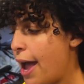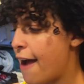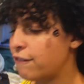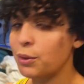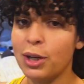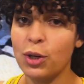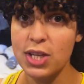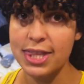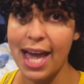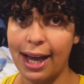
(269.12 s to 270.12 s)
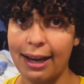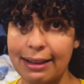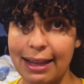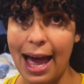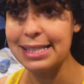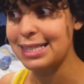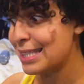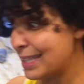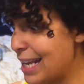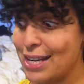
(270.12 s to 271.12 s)
everyone who did that class,
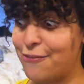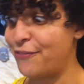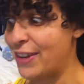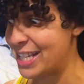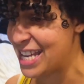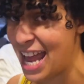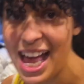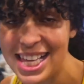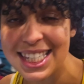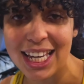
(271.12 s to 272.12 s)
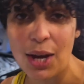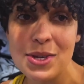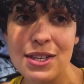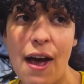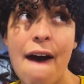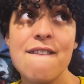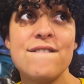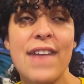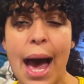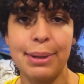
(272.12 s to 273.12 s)
they did fantastic. It was
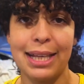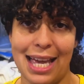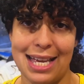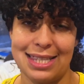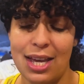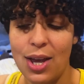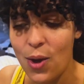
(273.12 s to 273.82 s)
fabulous.